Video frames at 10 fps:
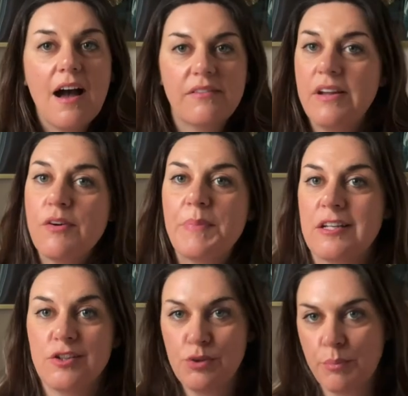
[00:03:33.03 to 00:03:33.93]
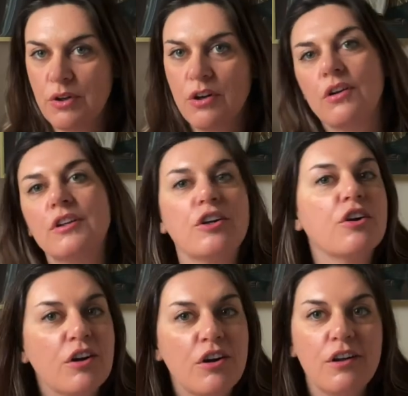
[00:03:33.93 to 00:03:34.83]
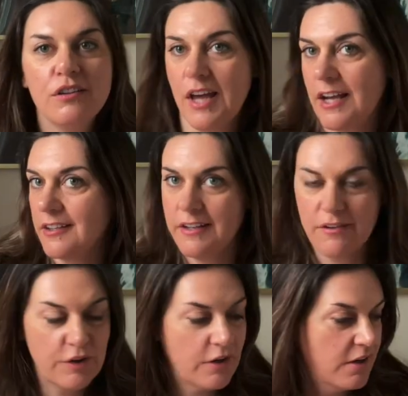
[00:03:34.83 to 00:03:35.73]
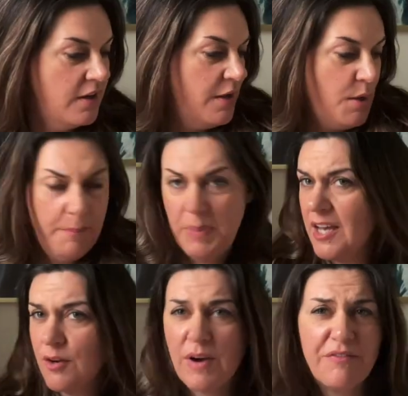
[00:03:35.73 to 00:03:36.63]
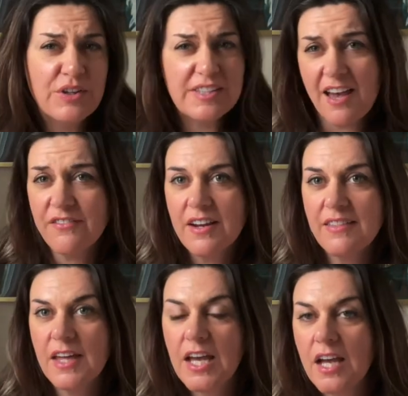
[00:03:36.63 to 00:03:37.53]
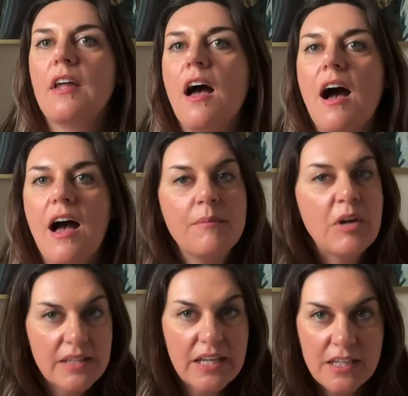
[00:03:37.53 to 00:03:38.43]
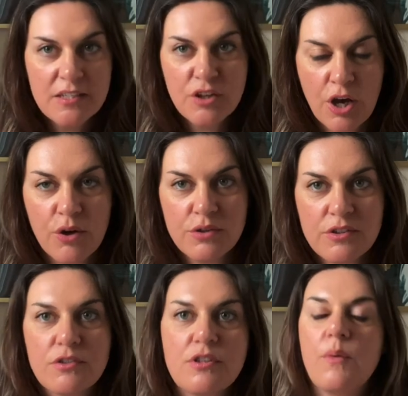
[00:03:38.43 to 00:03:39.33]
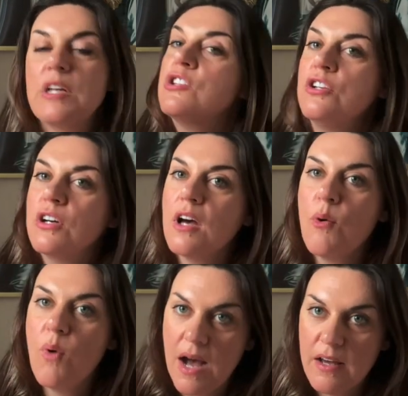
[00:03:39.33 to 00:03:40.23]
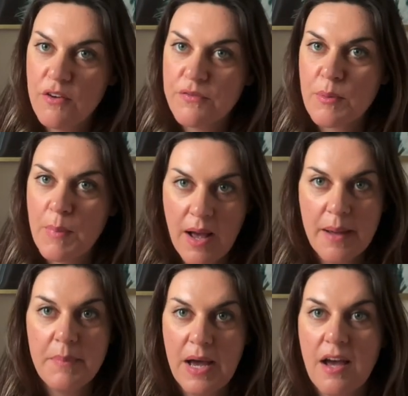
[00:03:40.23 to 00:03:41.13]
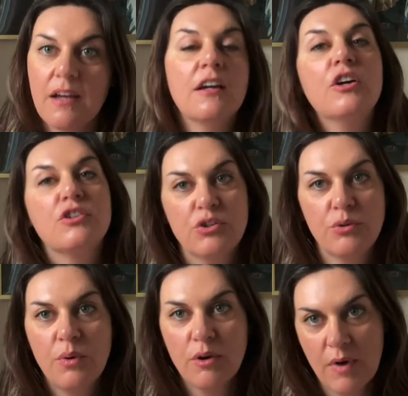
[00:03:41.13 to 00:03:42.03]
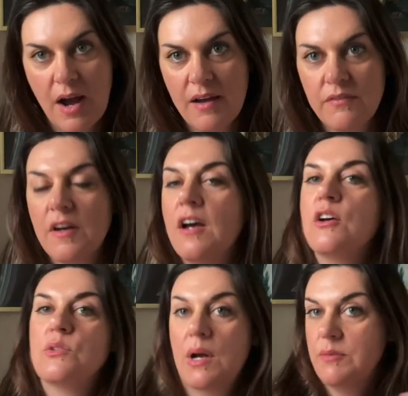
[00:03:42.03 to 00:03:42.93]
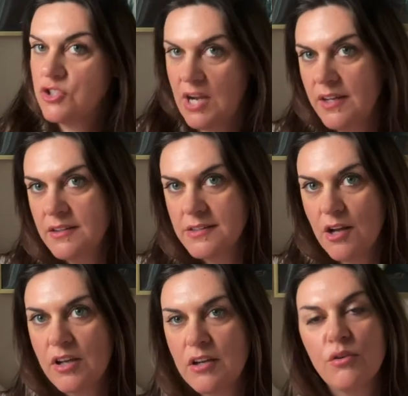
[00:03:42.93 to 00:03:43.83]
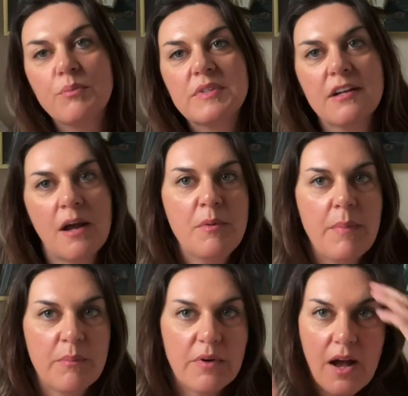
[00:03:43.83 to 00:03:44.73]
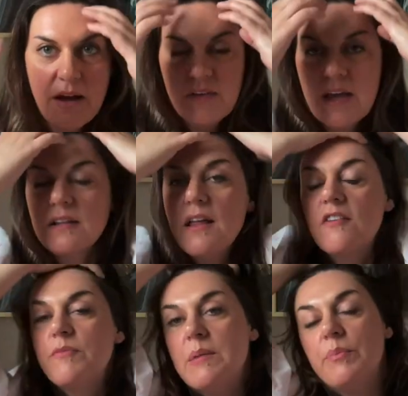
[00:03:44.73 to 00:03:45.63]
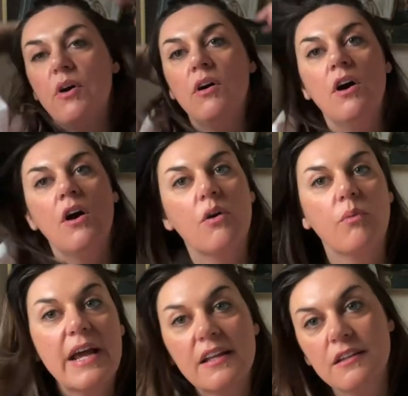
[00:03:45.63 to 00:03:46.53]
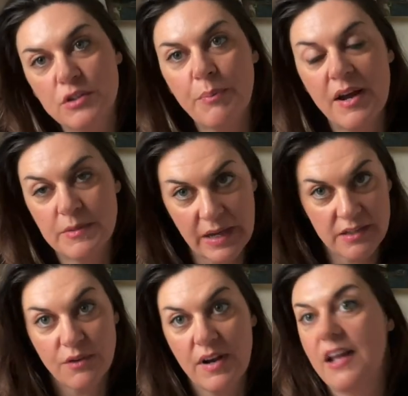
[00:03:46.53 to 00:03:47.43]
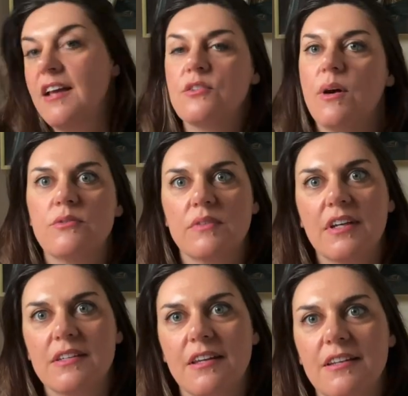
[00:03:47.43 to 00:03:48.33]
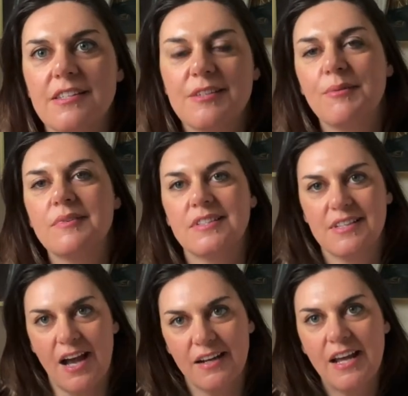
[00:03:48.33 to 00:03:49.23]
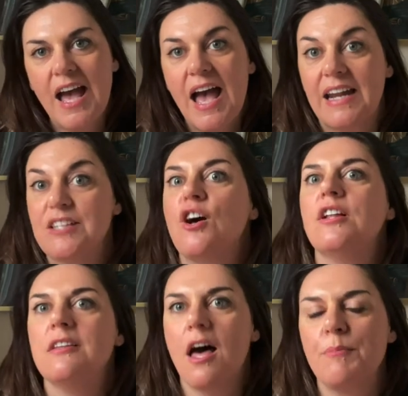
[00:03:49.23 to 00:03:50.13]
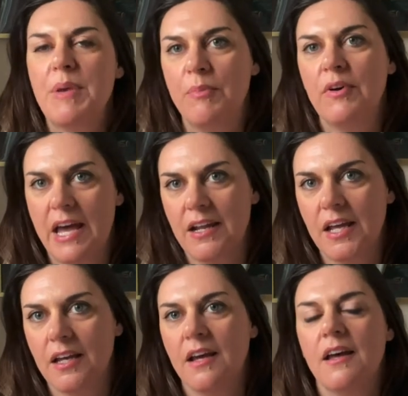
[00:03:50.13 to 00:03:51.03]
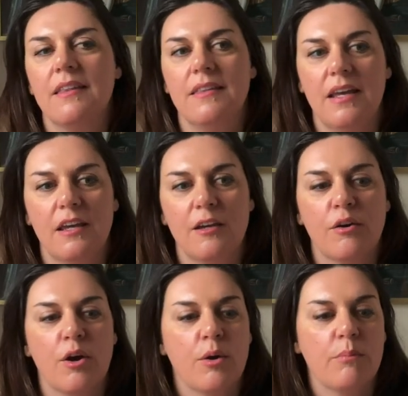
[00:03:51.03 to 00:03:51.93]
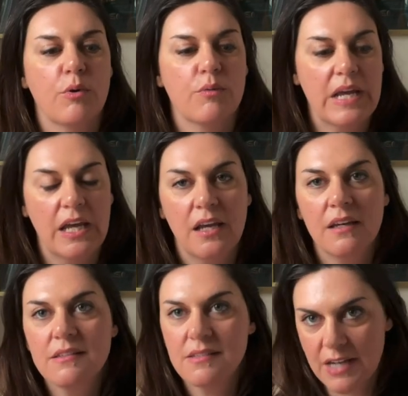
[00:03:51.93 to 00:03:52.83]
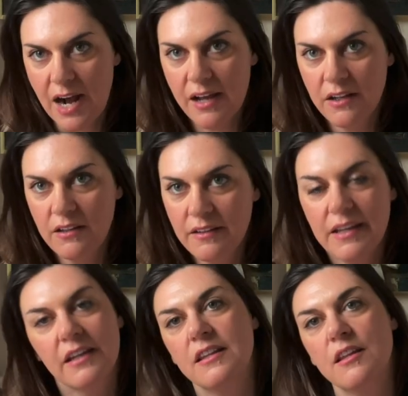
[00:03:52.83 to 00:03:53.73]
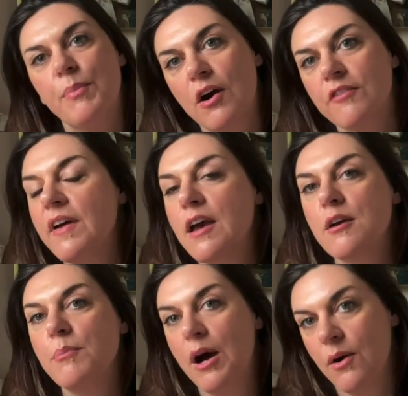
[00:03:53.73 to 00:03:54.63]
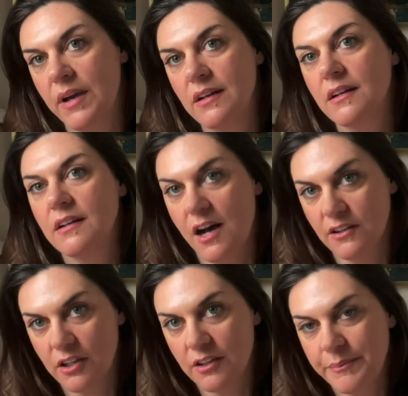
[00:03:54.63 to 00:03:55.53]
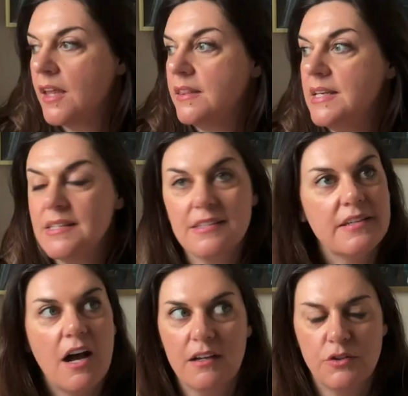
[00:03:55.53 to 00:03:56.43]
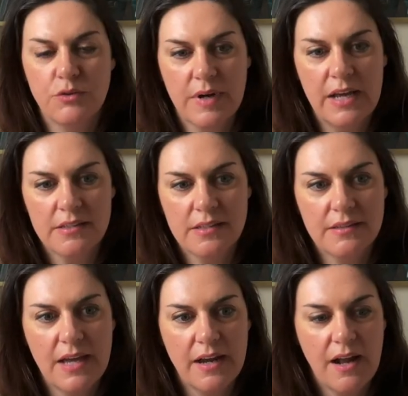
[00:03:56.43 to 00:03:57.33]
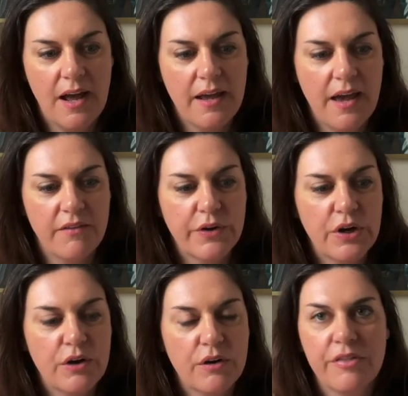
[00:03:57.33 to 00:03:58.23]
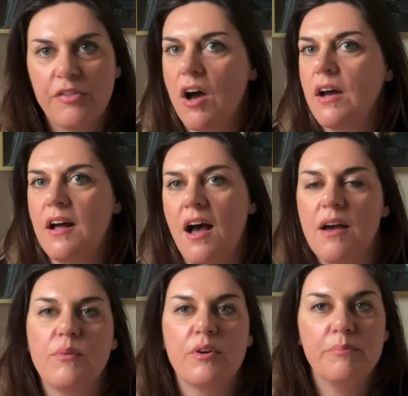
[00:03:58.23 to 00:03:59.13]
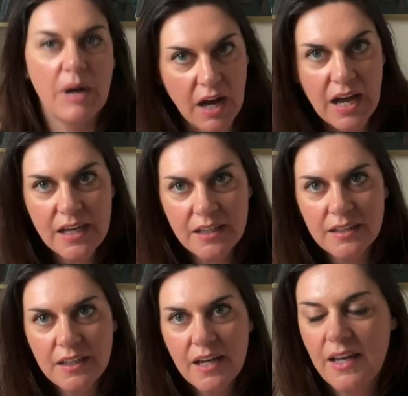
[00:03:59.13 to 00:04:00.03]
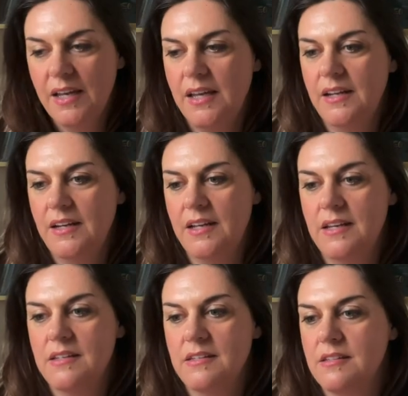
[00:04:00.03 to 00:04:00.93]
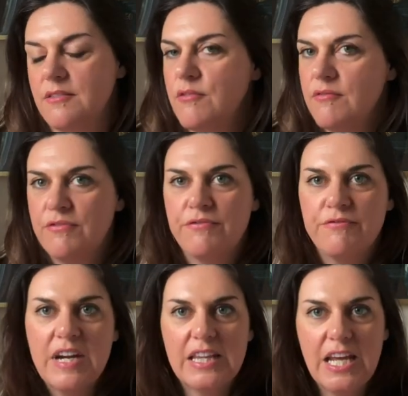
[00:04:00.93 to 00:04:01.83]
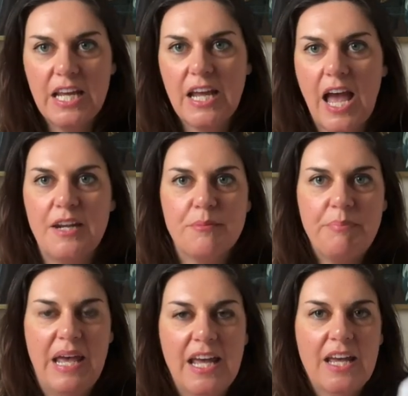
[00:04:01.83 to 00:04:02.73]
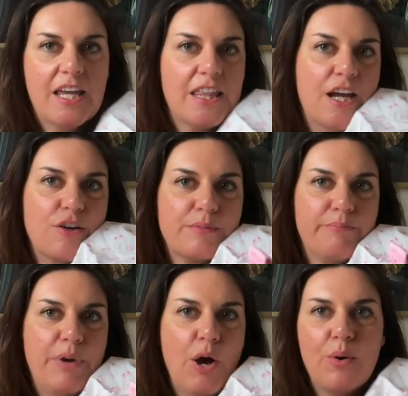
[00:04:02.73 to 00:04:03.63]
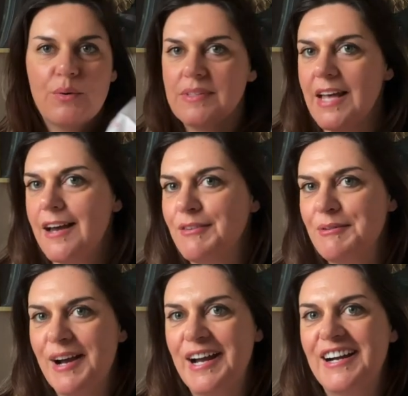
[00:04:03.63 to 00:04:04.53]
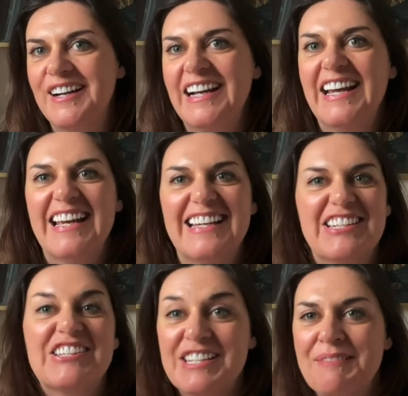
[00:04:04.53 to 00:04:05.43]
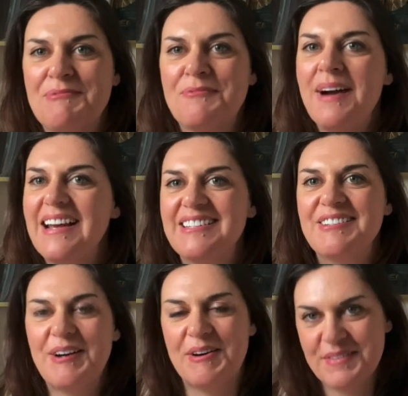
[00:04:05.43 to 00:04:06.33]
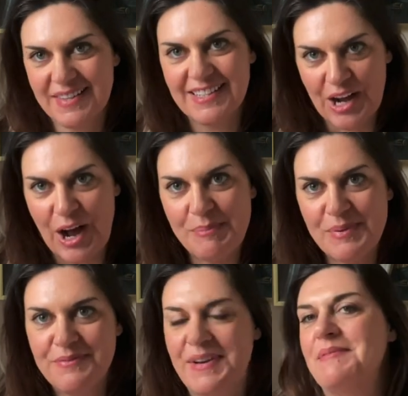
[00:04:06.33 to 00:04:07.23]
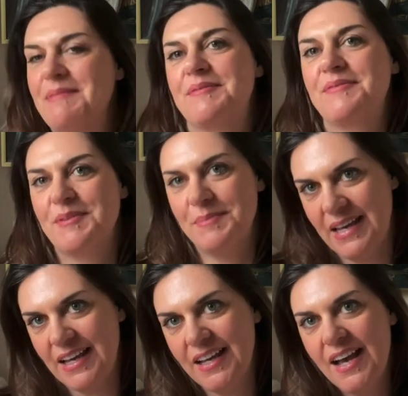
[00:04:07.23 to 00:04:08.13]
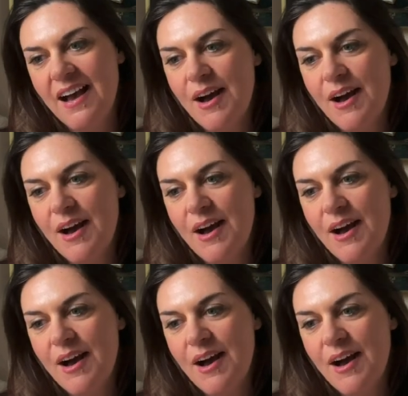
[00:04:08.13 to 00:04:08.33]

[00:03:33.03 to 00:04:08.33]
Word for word: I've never been a super girly girl, like never pink ruffles everything. I'm on the East Coast, so it took a while for my bag to arrive. So I was checking the Selkie groups that I'm a member of, and a lot of people were getting their surprise bags already, and so I was really excited to see what was inside. And I saw a lot of people getting the Marie style in the Parfait Poet color. This is not a dress that I ever thought I would buy. It is frilly and pink. There's bows everywhere. It just seemed way too over the top feminine for me.